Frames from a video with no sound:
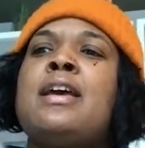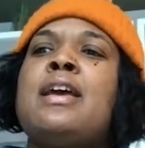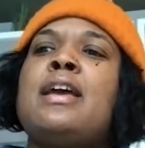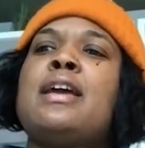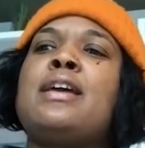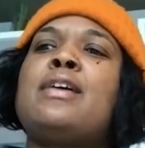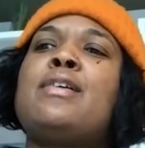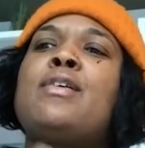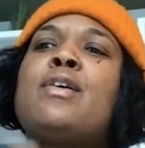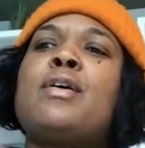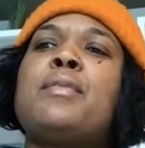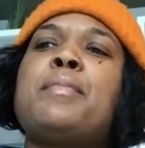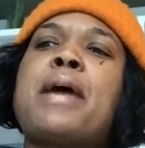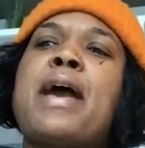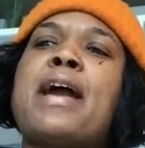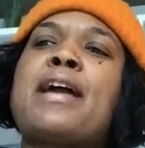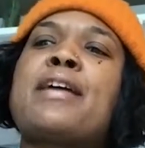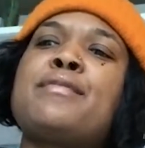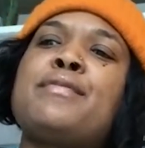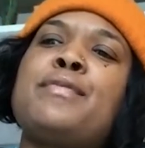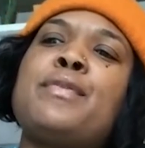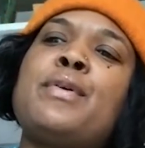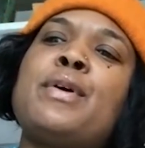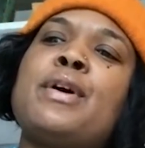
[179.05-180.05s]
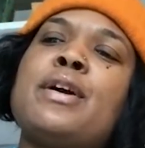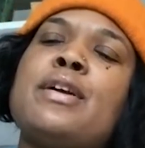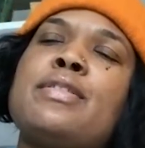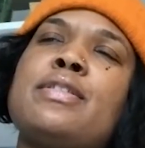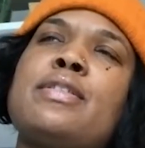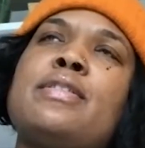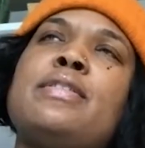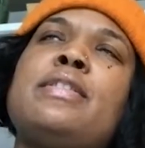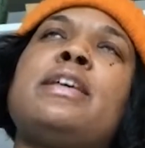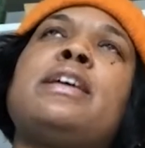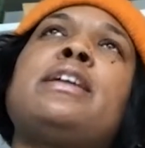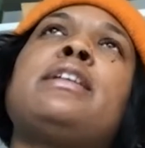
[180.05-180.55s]
and going back and forth.
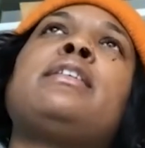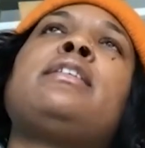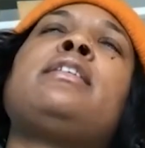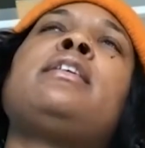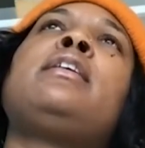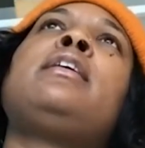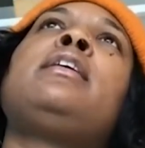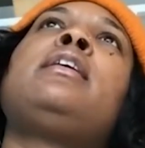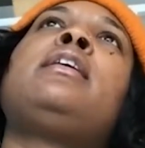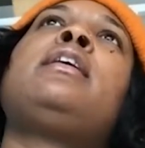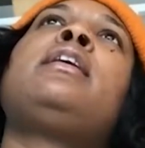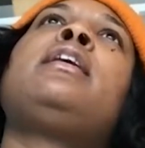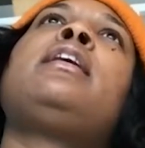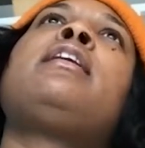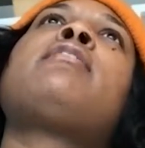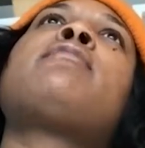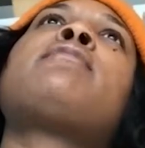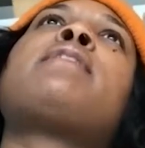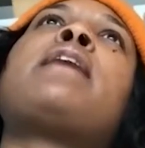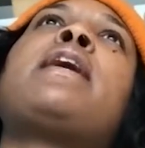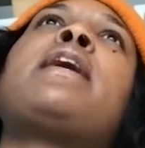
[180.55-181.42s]
And then around the